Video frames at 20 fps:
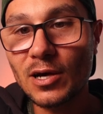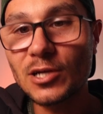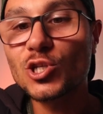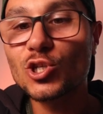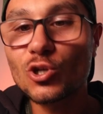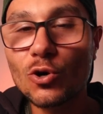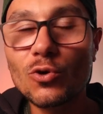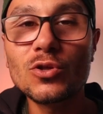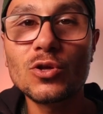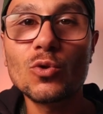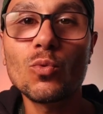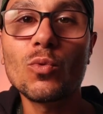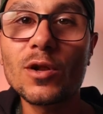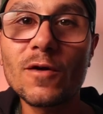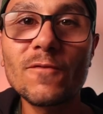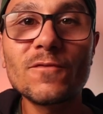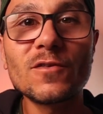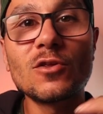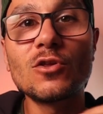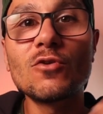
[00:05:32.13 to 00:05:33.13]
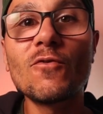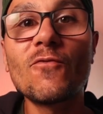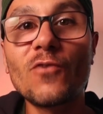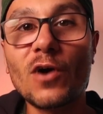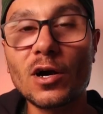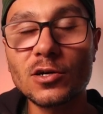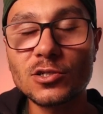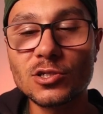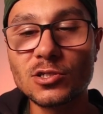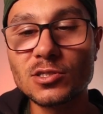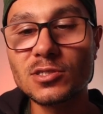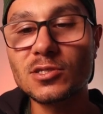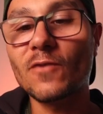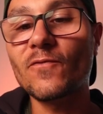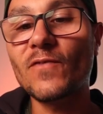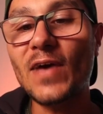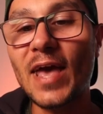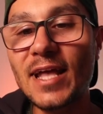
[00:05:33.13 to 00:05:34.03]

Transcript: I showed you one of the new functions of